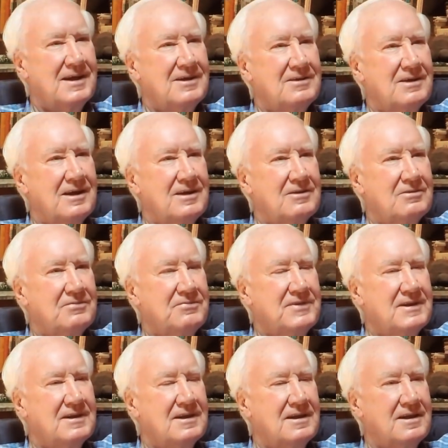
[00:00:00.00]
I don't feel
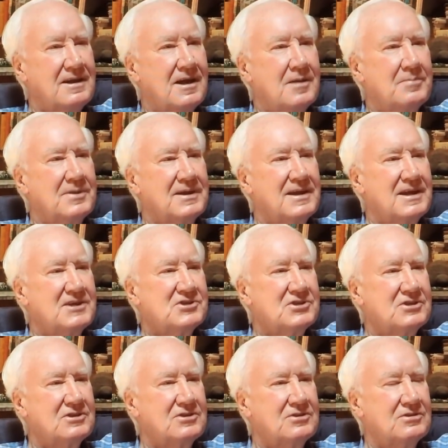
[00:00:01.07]
an obligation
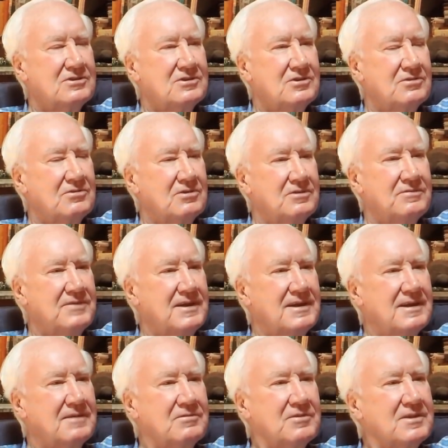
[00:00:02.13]
to reveal
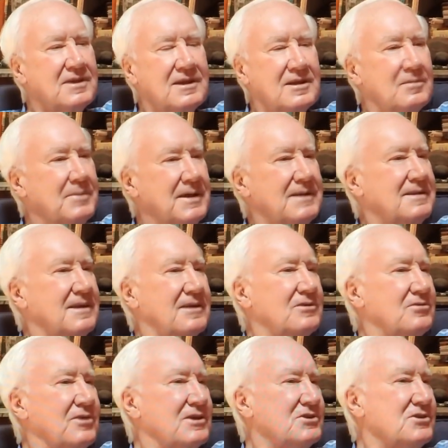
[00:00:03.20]
everything about that
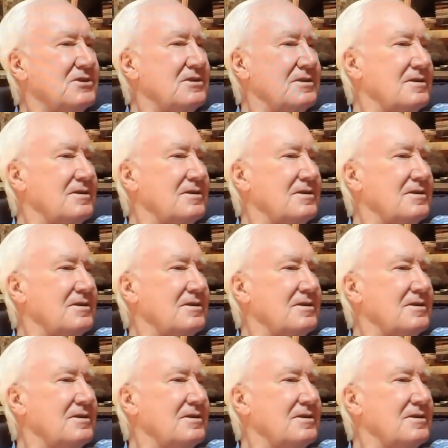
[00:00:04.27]
treasure.